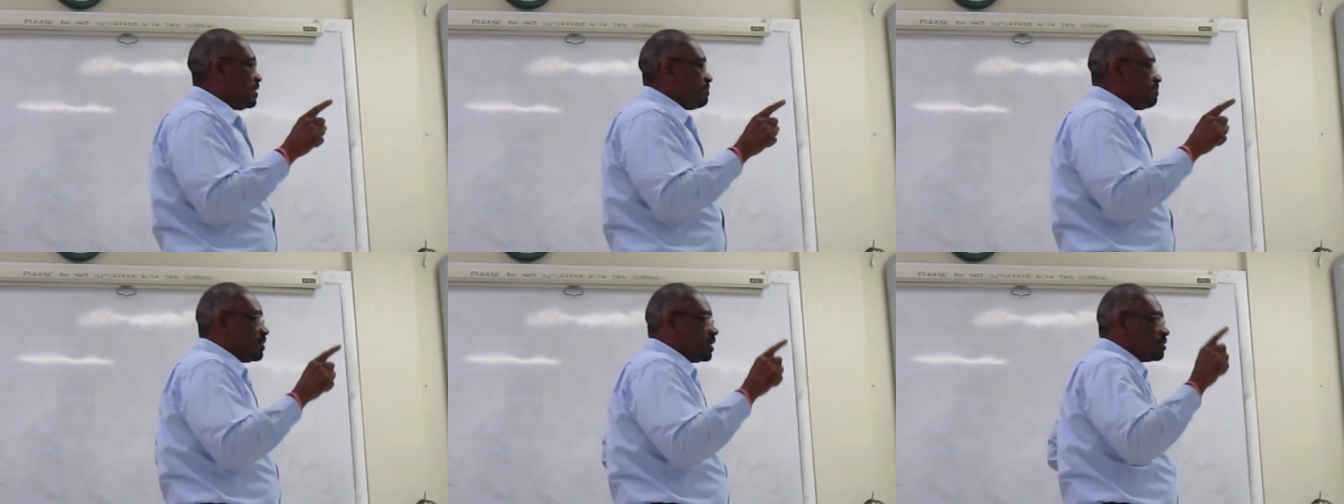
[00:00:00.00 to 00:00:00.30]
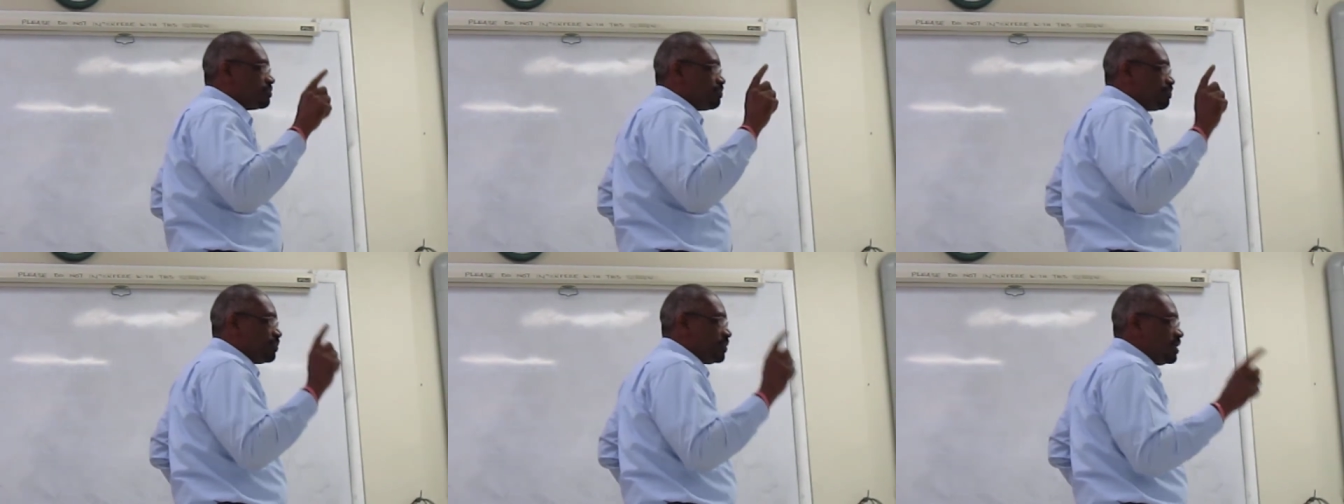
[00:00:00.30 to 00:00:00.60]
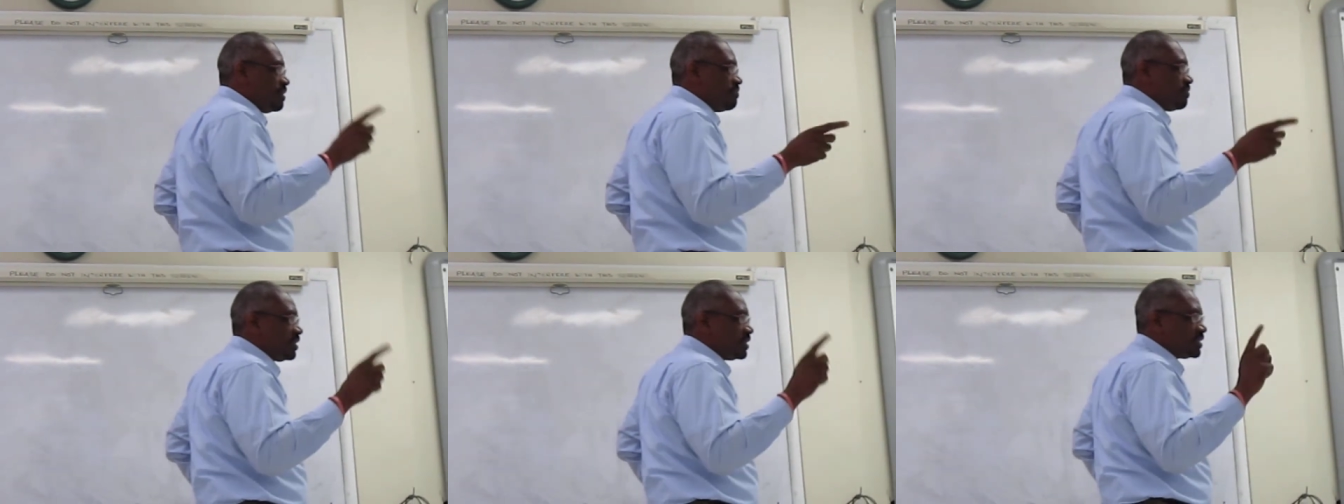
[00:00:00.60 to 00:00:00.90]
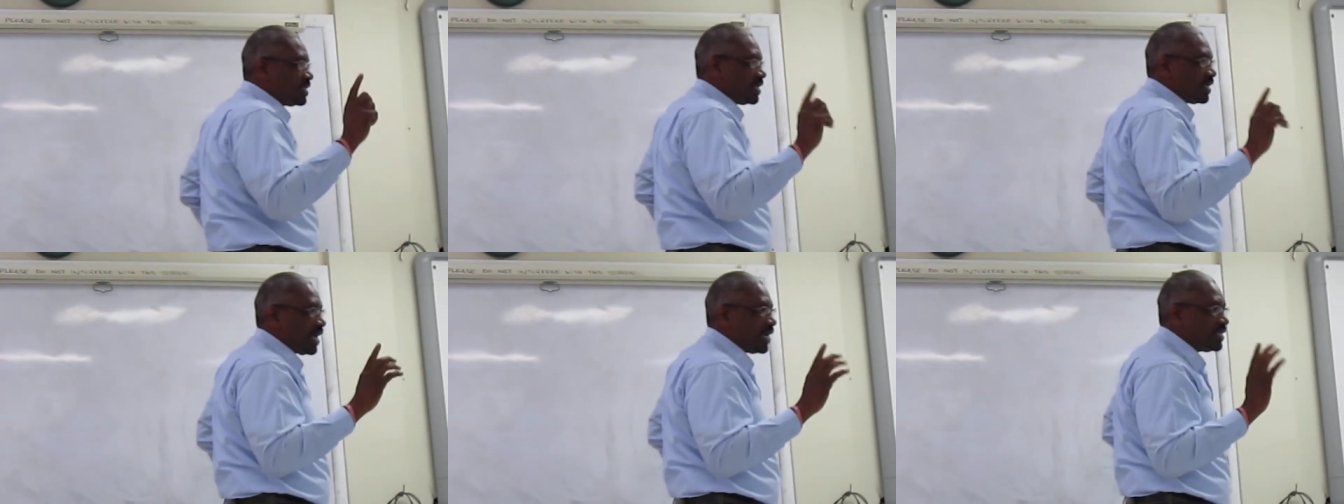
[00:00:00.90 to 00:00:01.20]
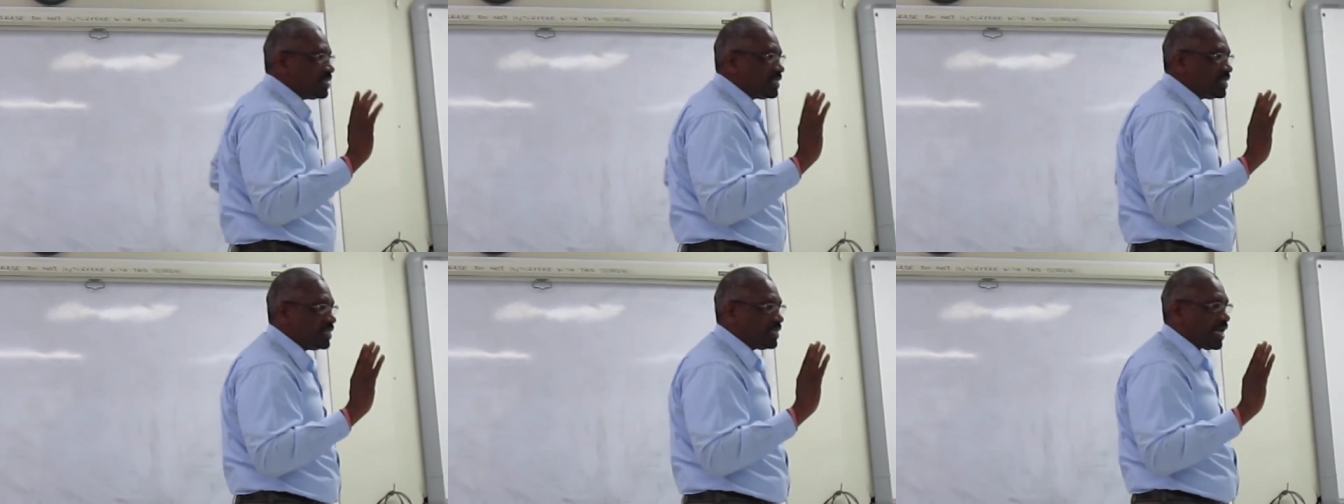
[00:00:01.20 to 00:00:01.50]
because previous to
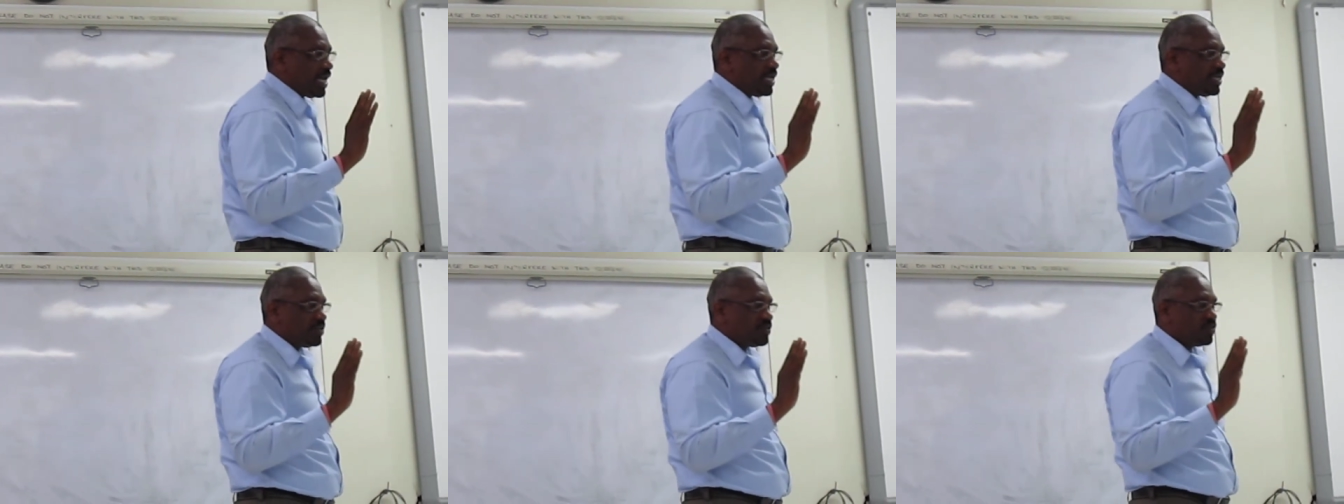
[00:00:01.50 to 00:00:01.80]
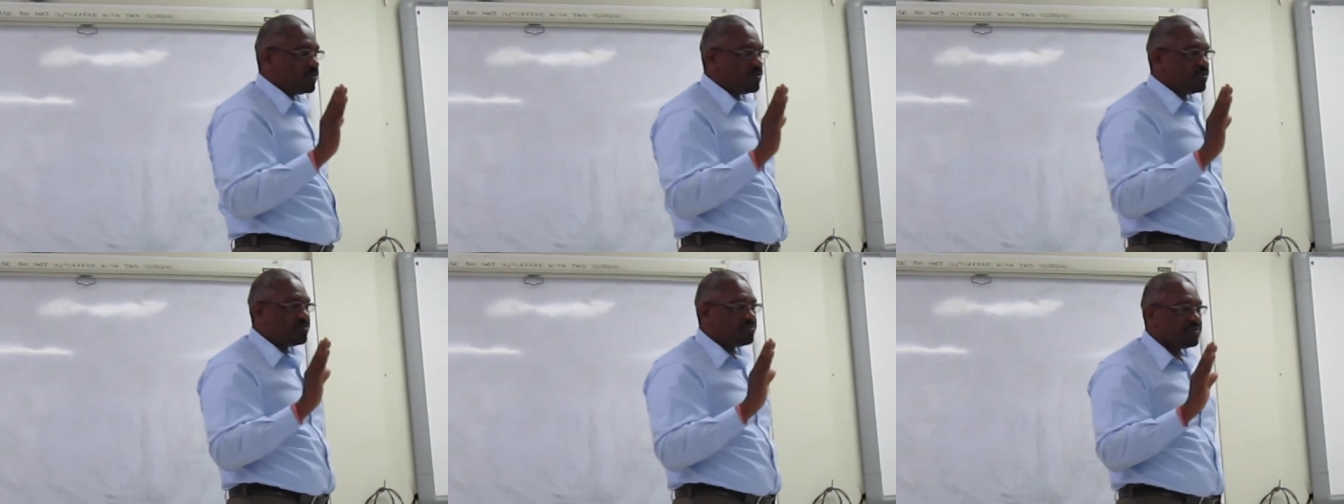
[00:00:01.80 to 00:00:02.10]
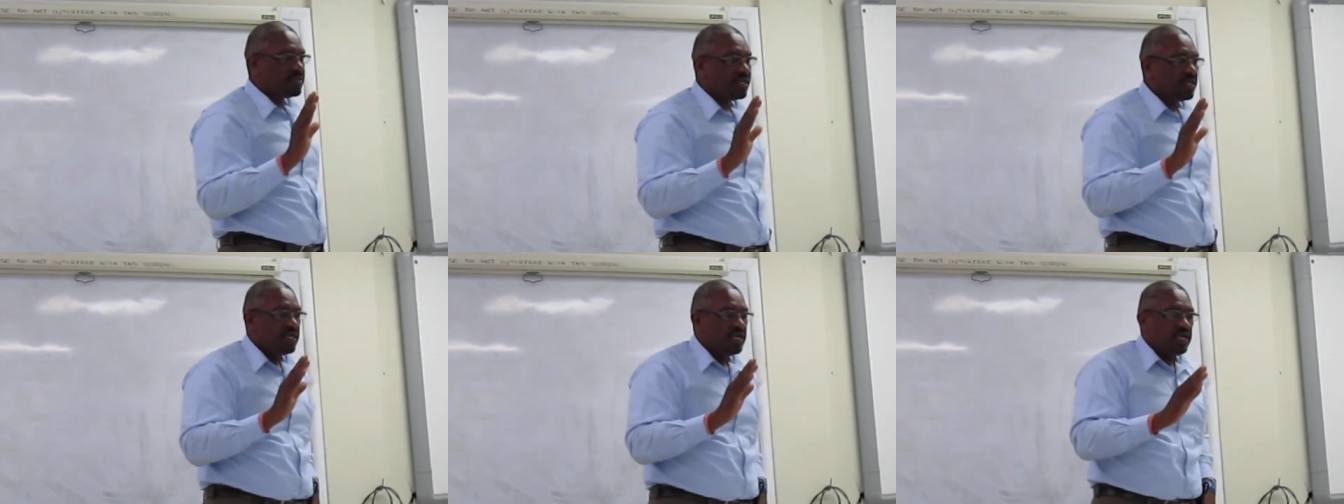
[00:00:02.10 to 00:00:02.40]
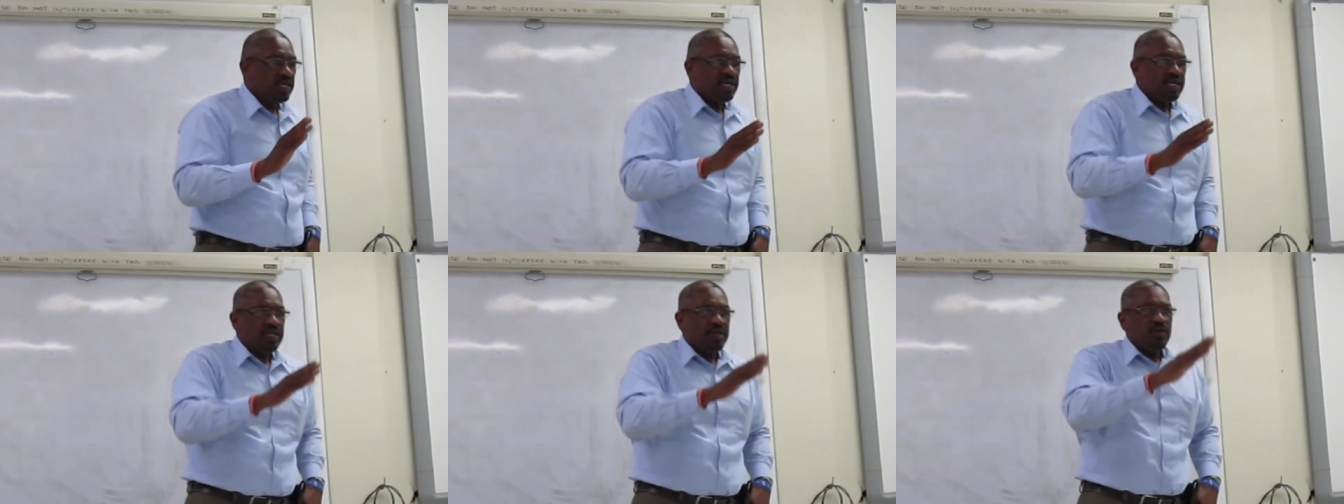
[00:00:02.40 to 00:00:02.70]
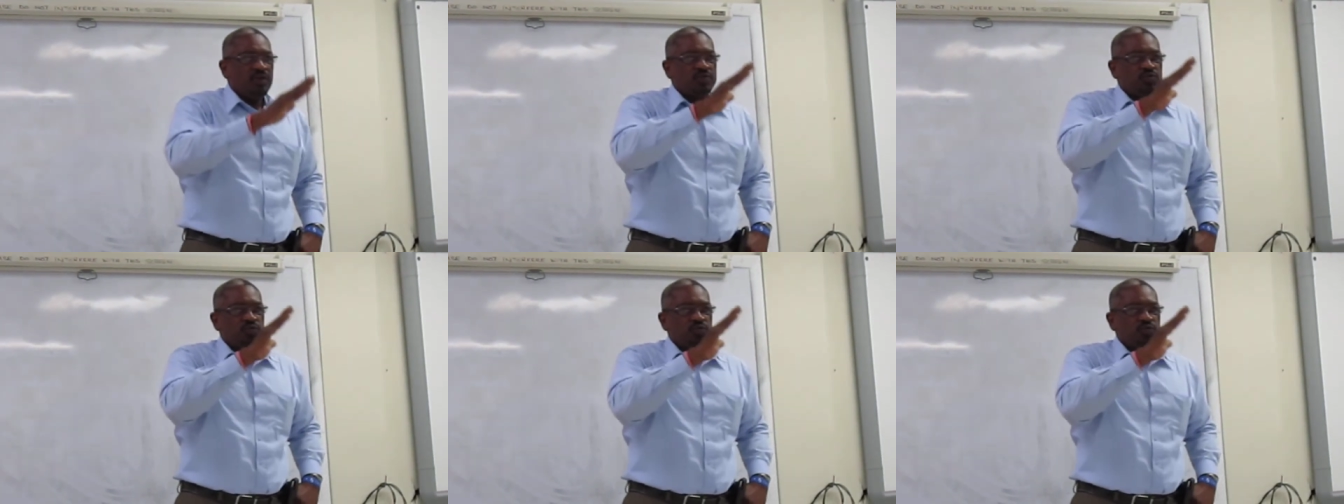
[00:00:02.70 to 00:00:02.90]
1992, there was